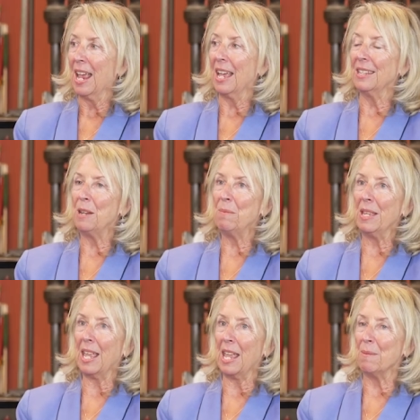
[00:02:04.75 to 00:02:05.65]
Oh my and gosh! I
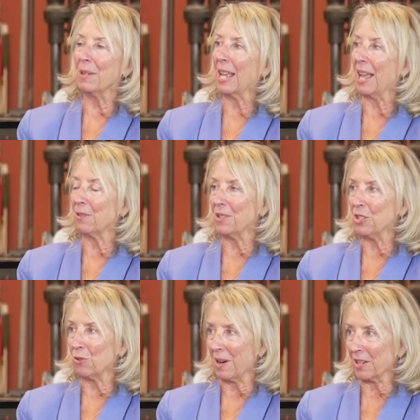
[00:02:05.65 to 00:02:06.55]
became a gallery
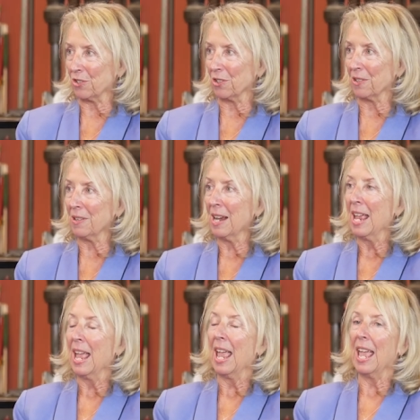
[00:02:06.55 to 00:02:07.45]
director,
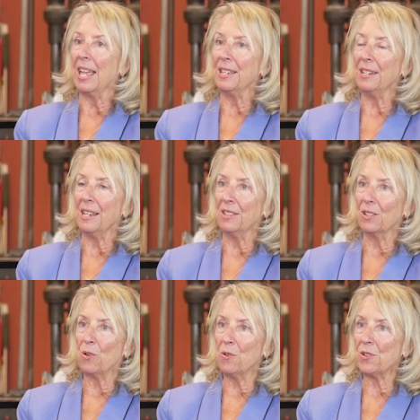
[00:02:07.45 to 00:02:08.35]
and in
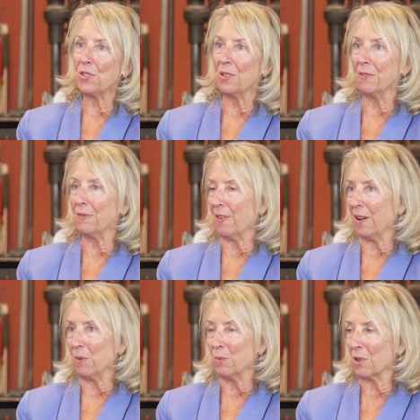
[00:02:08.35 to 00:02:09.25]
the course of
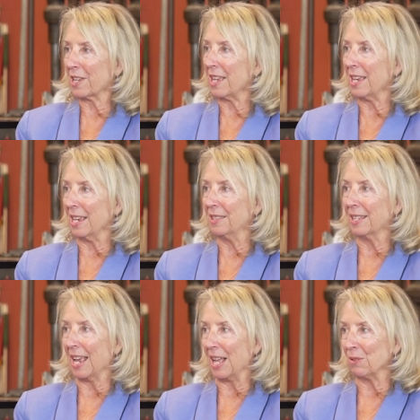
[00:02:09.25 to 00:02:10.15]
uh, working in
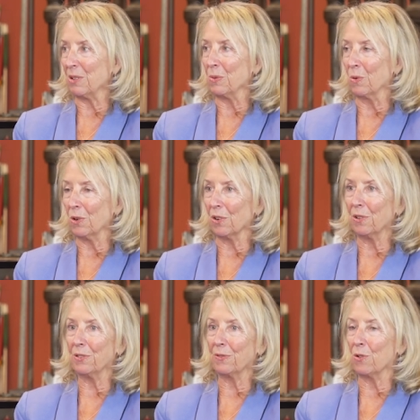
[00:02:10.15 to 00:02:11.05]
the gallery
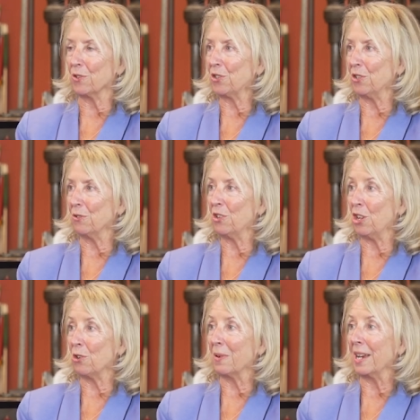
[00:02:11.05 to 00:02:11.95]
world, of course, you
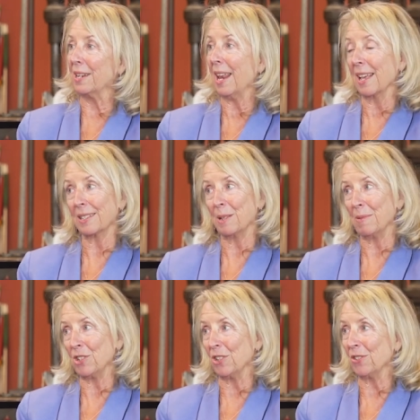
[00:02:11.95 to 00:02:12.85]
curate
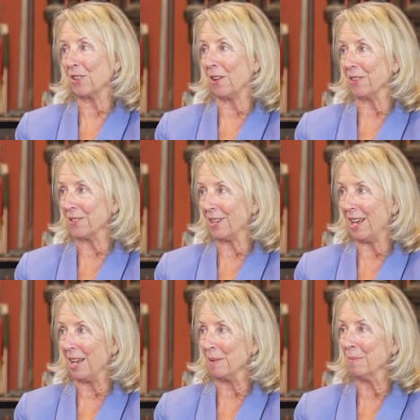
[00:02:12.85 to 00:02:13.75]
exhibitions all the
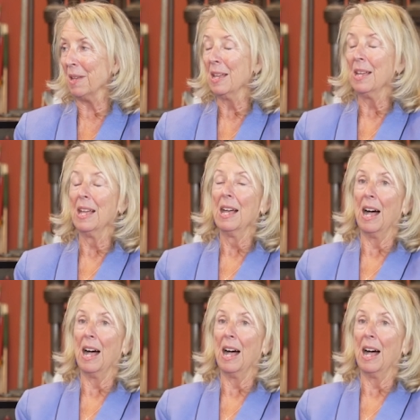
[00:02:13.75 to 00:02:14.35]
time. Right.